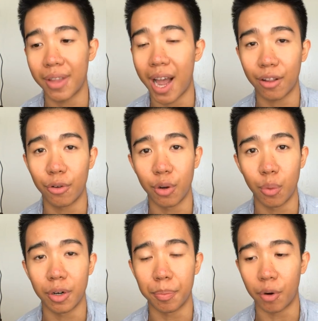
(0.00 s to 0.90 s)
not
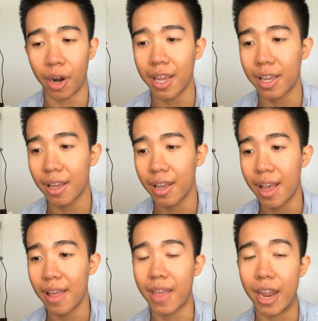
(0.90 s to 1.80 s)
including winter break,
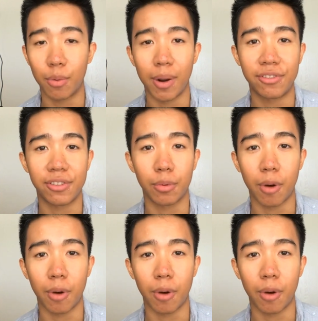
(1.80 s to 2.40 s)
that equates to